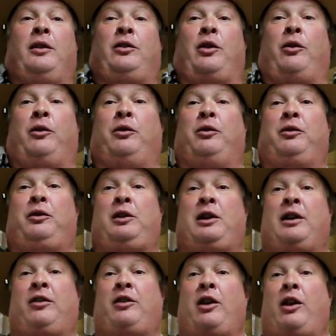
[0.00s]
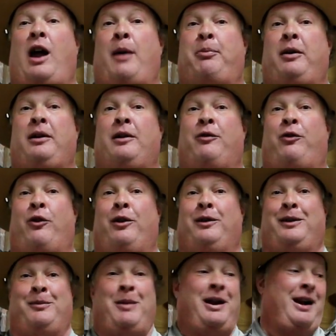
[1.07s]
So you could still operate the
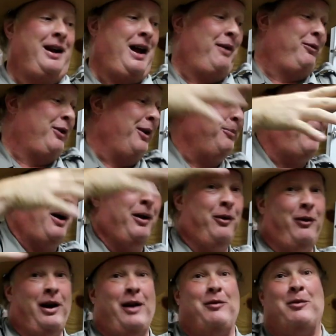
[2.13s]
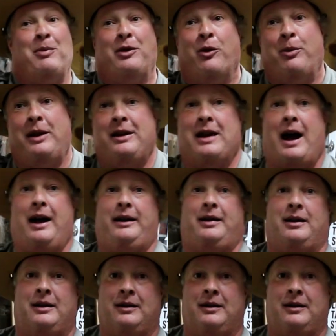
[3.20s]
fort. You may not have gunpowder and whatever, but nobody died.